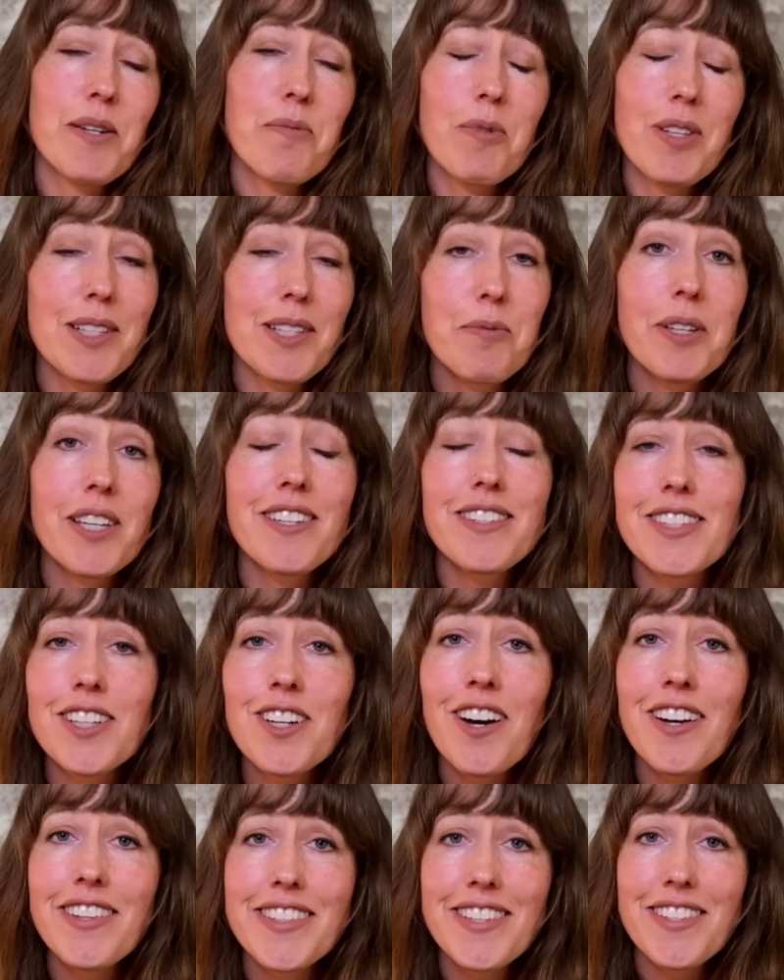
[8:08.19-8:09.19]
but that's because the
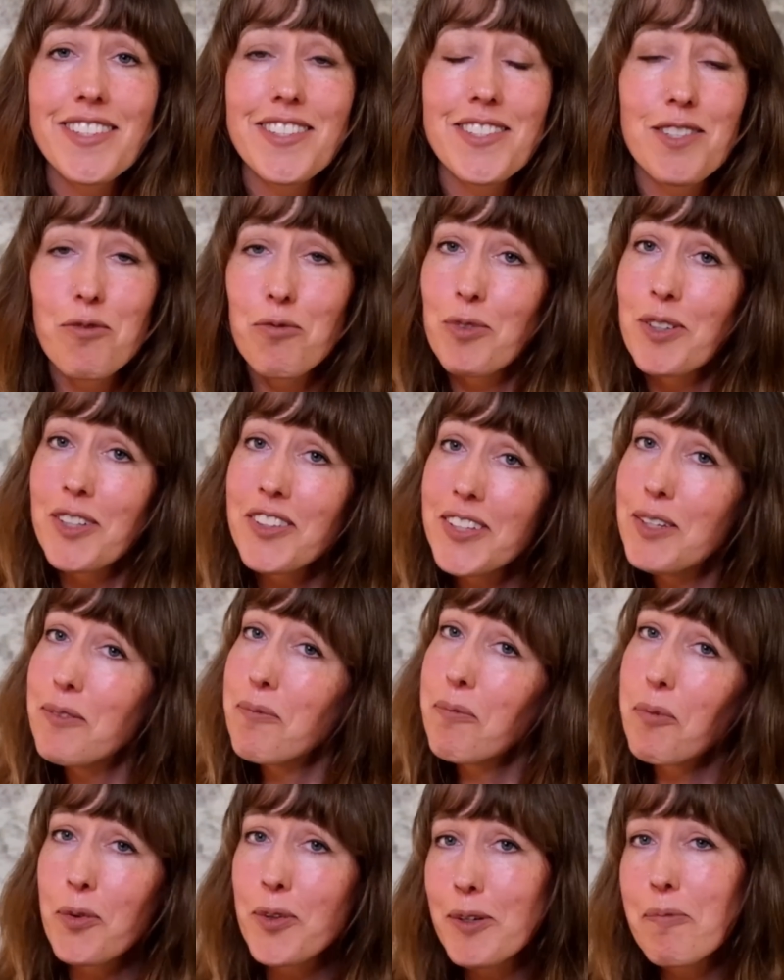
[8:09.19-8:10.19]
content is a really
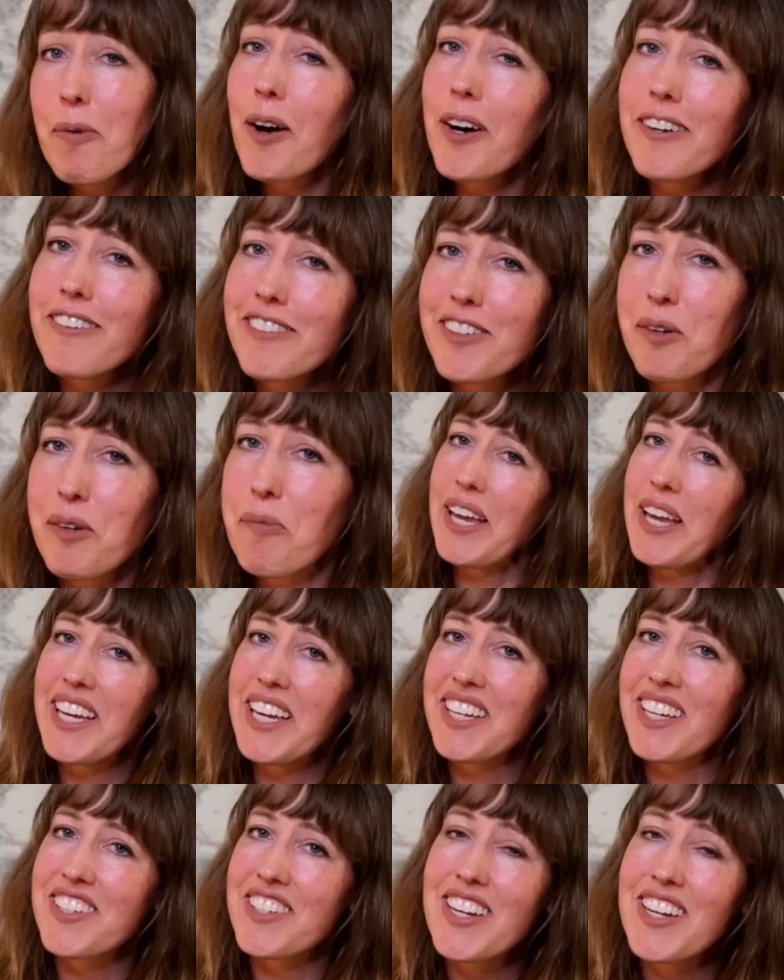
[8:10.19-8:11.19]
important part of your
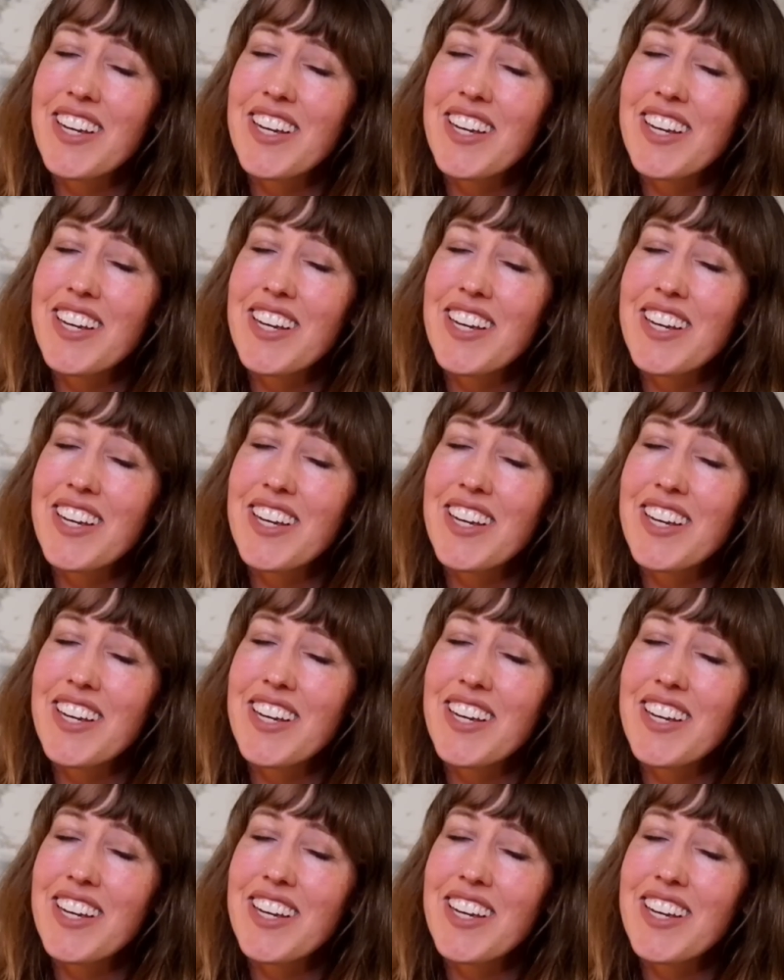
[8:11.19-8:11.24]
page,